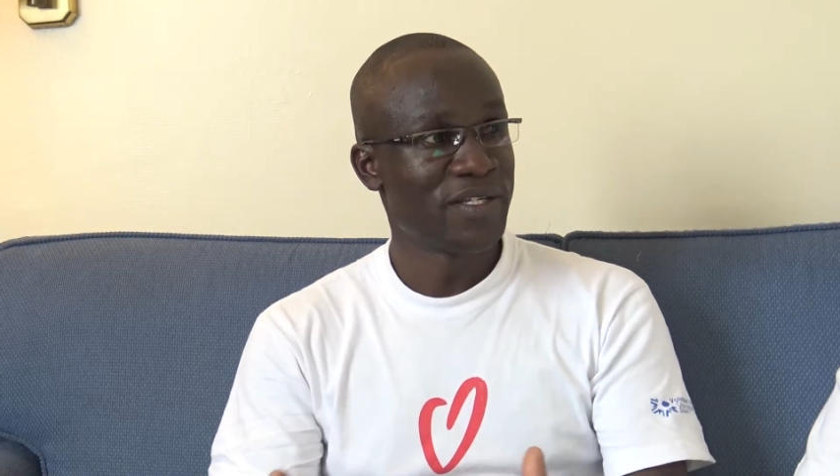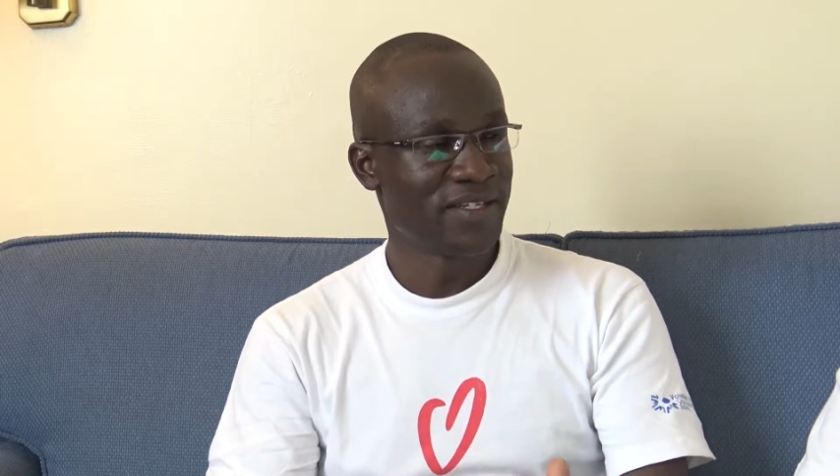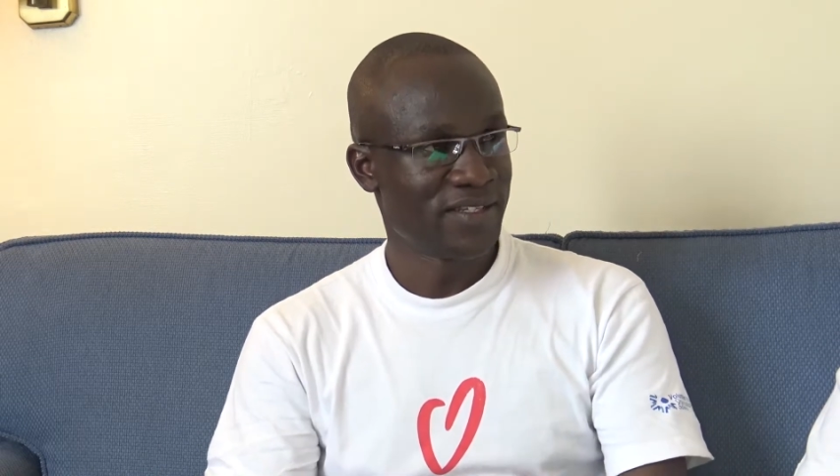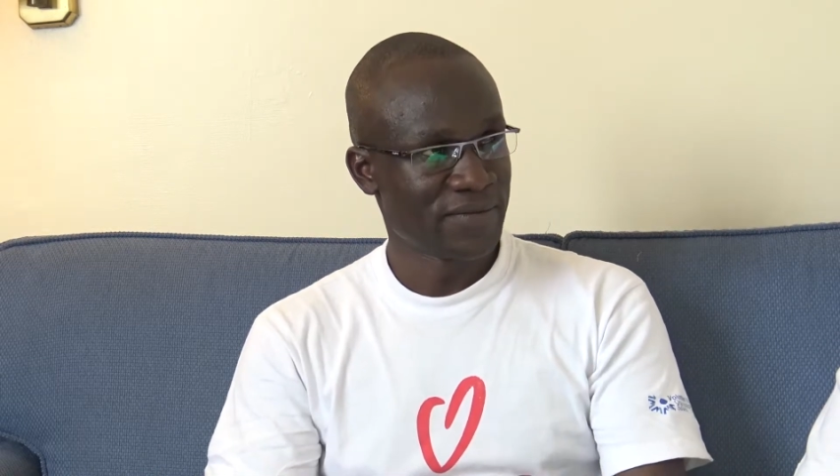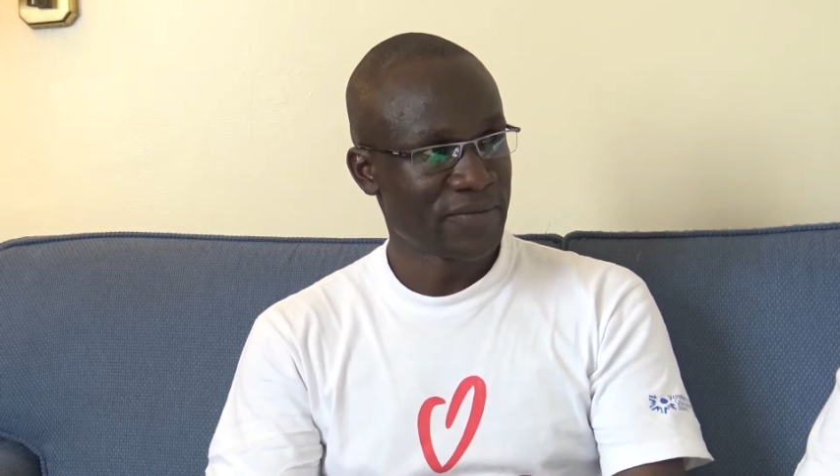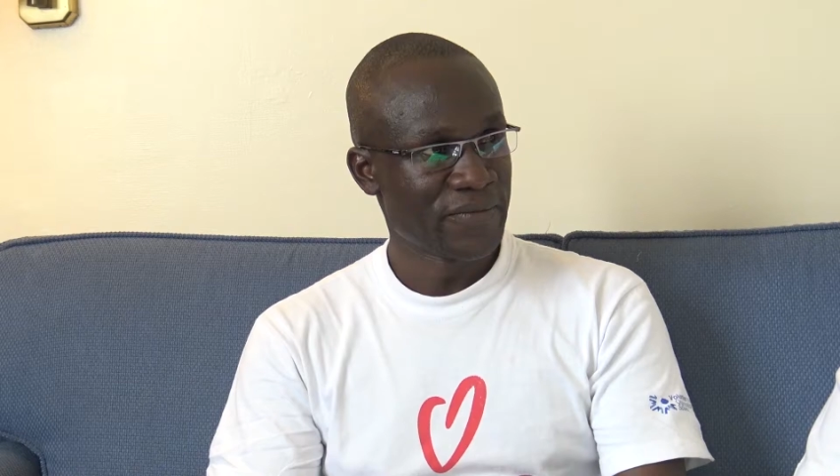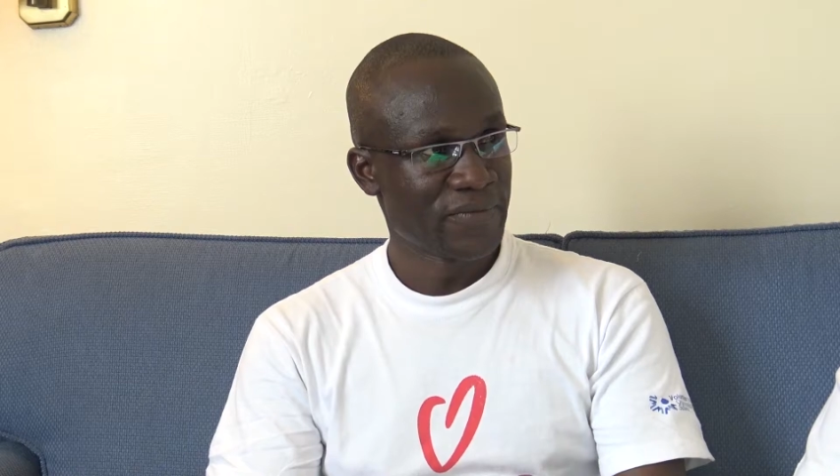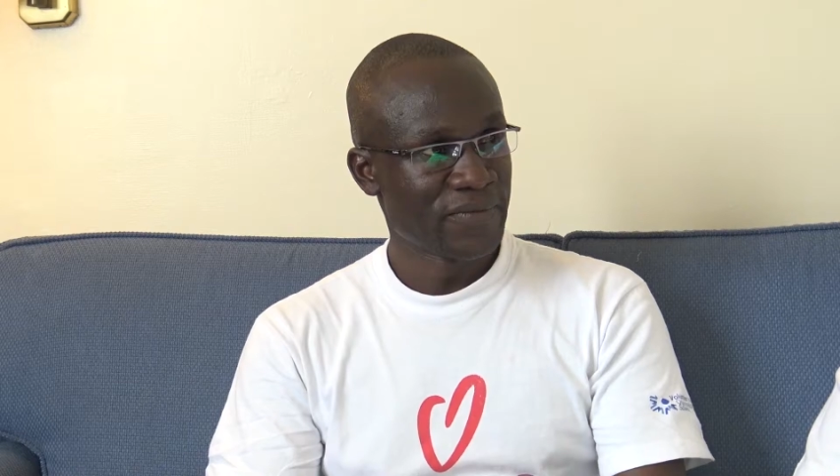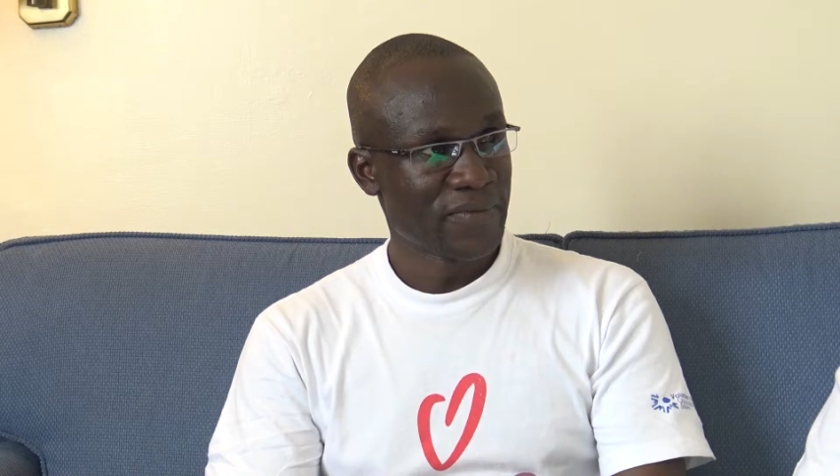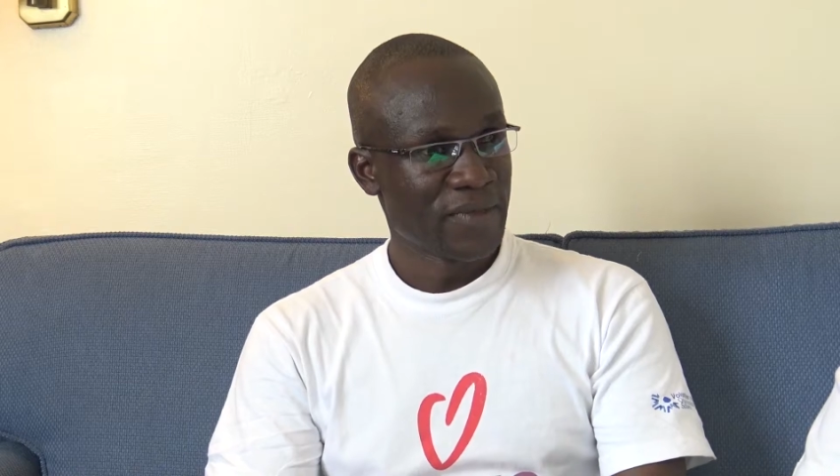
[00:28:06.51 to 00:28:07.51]
City.
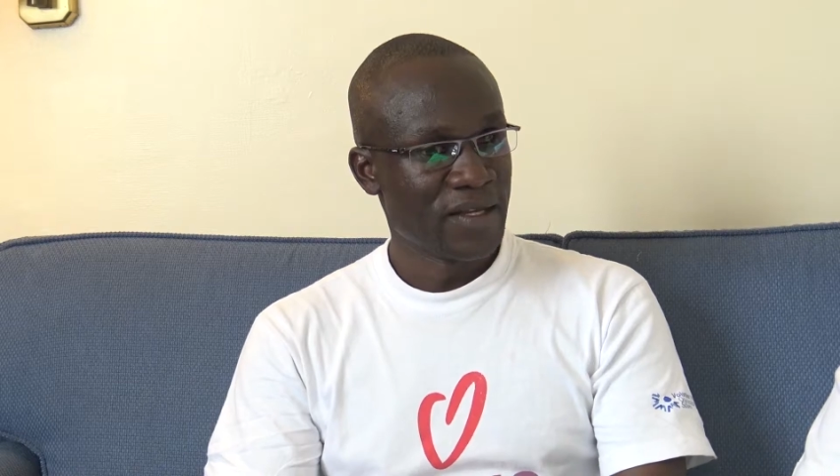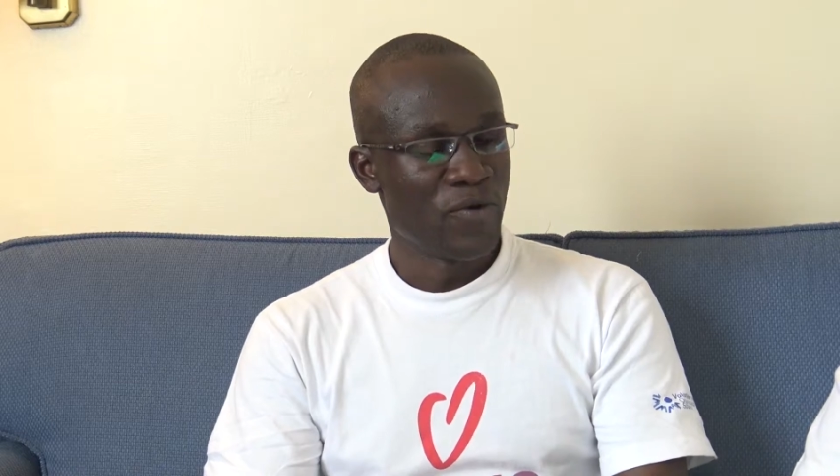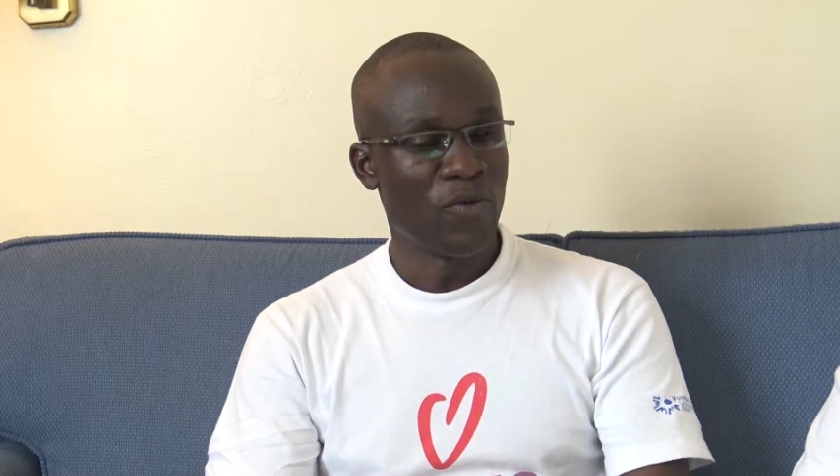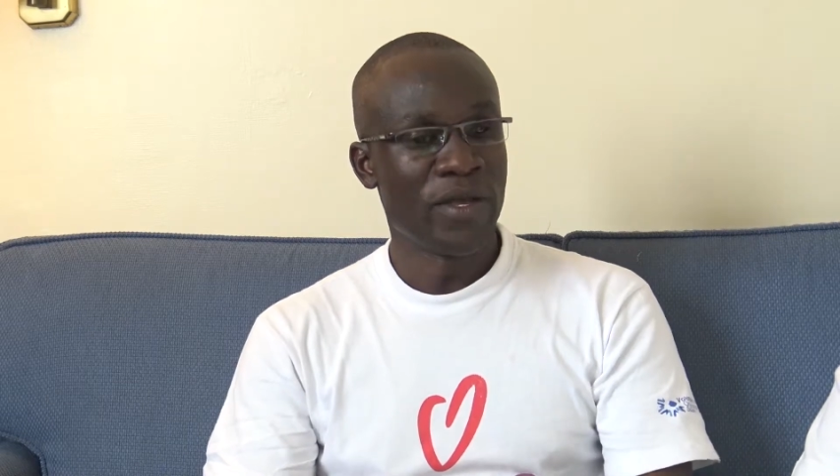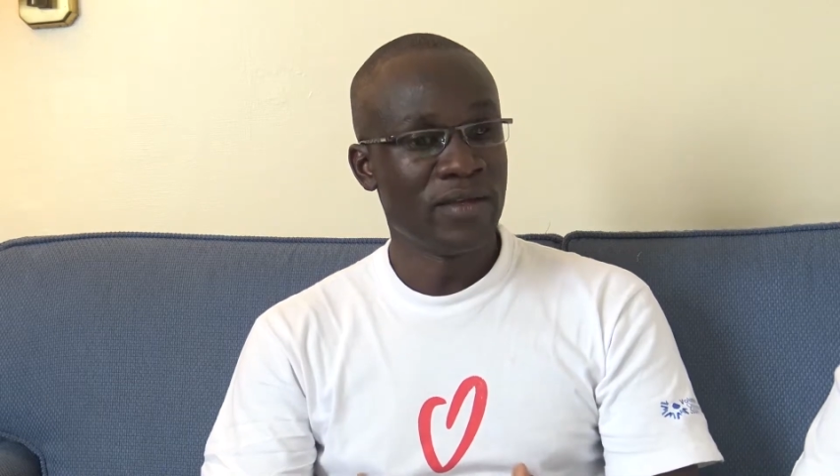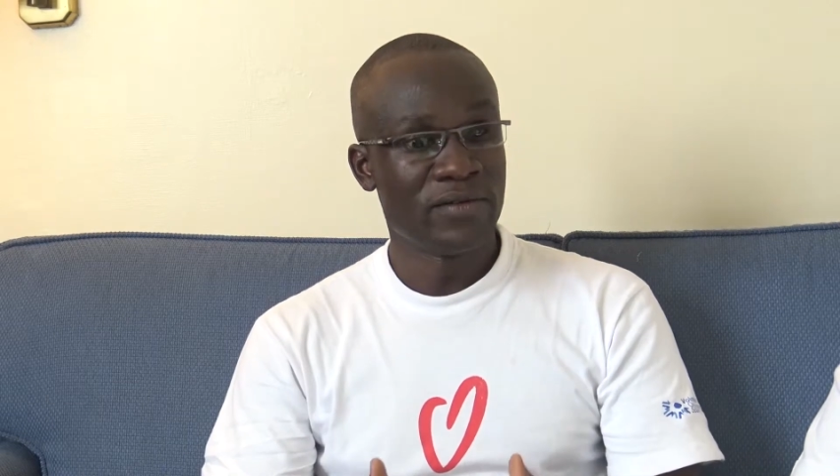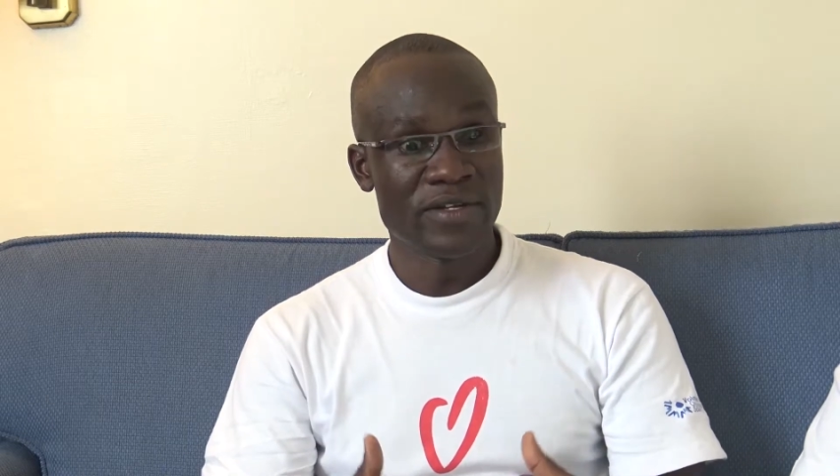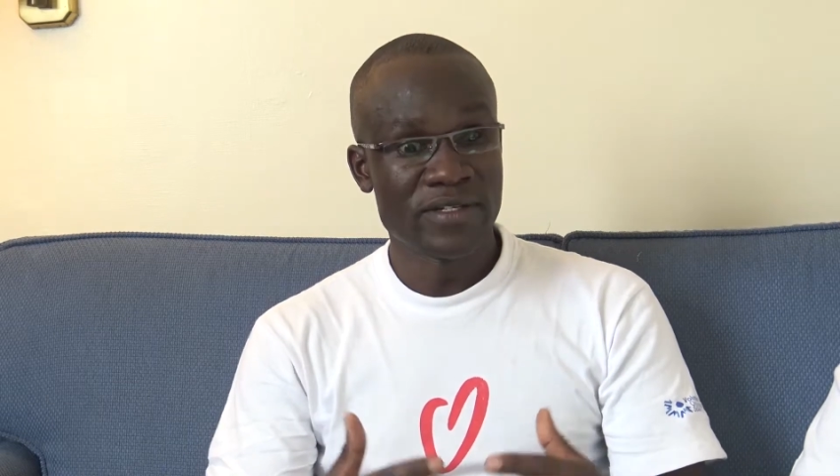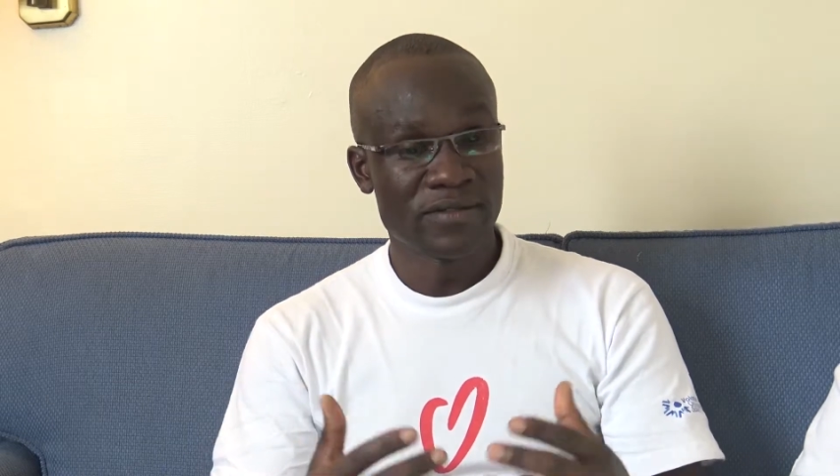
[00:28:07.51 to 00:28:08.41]
We had